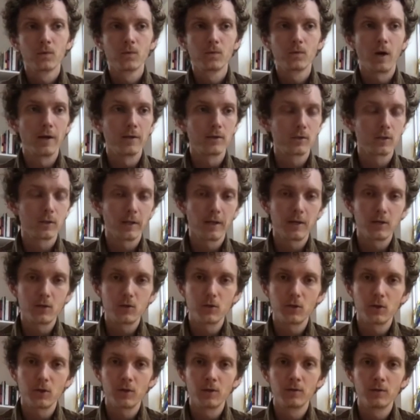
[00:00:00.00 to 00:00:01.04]

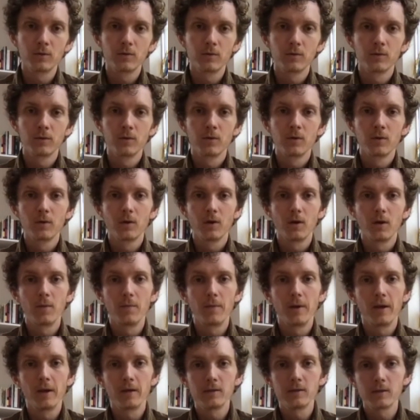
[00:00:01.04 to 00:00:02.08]
isolation,
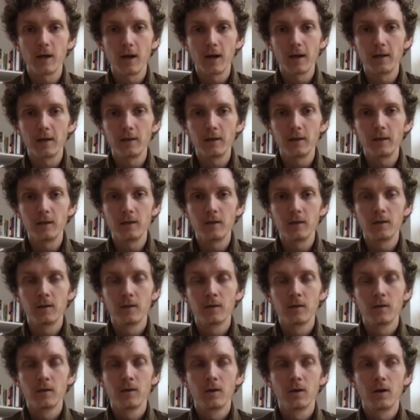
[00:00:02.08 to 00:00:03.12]
anxiety.
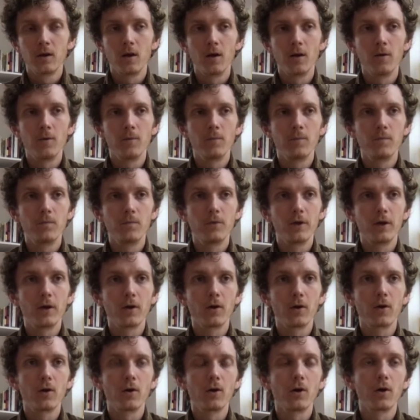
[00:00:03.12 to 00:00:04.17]

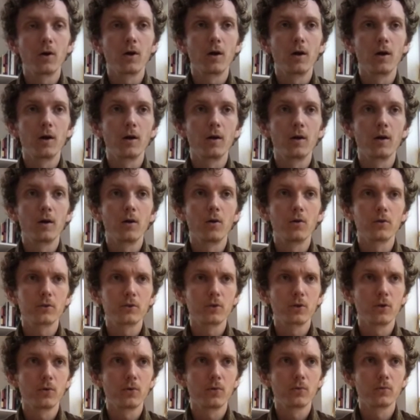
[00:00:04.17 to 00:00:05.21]
There are
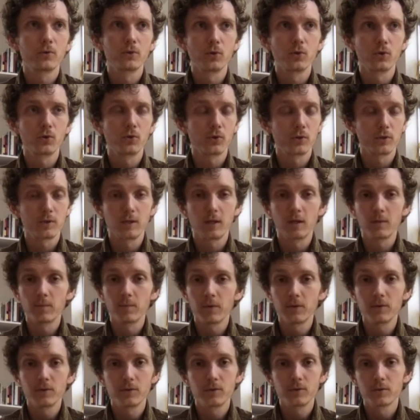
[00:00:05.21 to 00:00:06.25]
also social
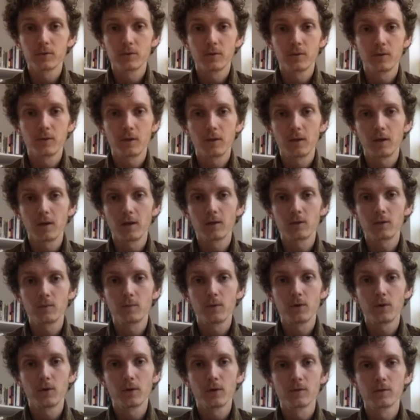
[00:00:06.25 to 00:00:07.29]
stigmas that they
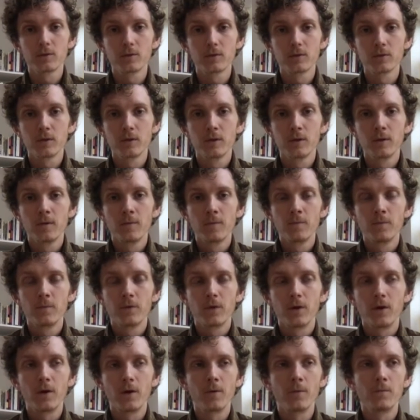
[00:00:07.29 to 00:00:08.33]
experience.
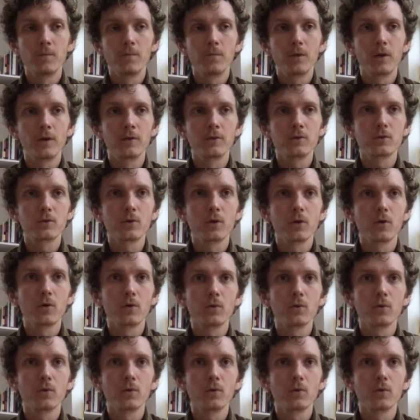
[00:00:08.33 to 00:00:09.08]
And so